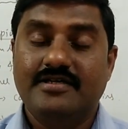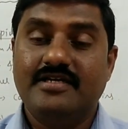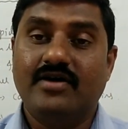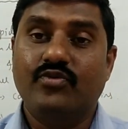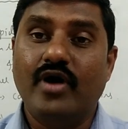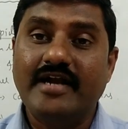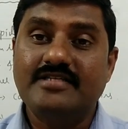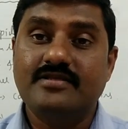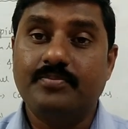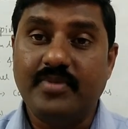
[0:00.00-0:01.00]
It
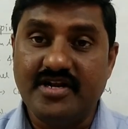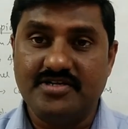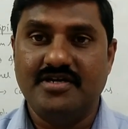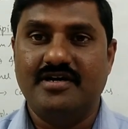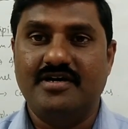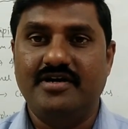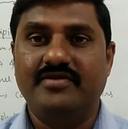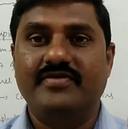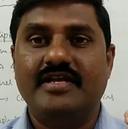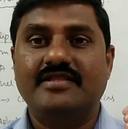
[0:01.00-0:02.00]
avoids the pressure
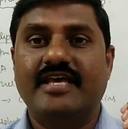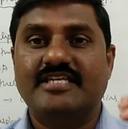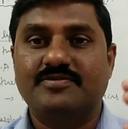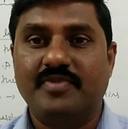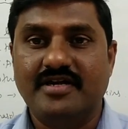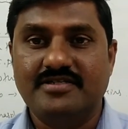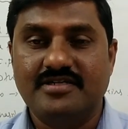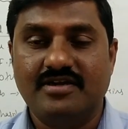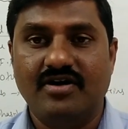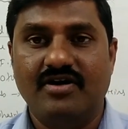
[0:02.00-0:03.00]
during the
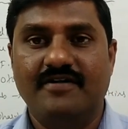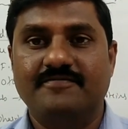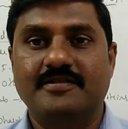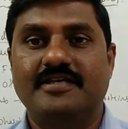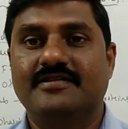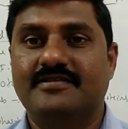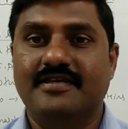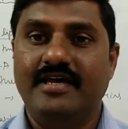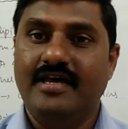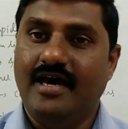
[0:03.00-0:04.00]
expansion of
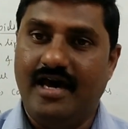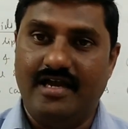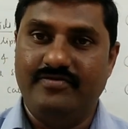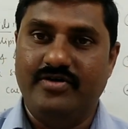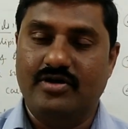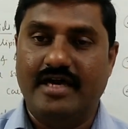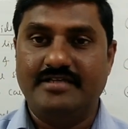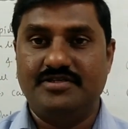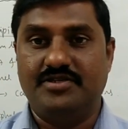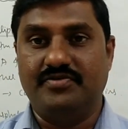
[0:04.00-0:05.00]
these
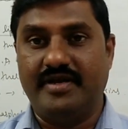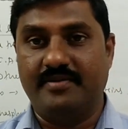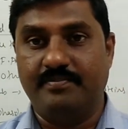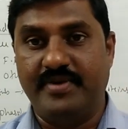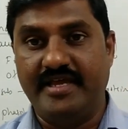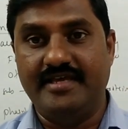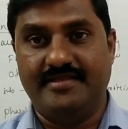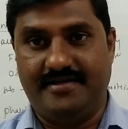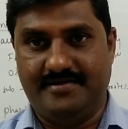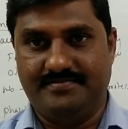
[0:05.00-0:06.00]
alveoli during
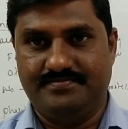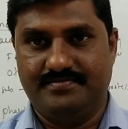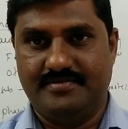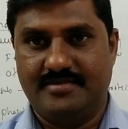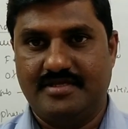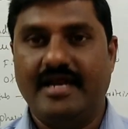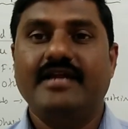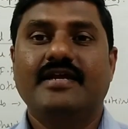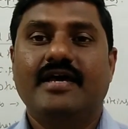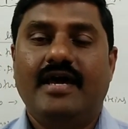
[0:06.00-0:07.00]
breathing,
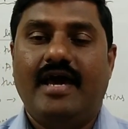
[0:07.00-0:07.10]
right?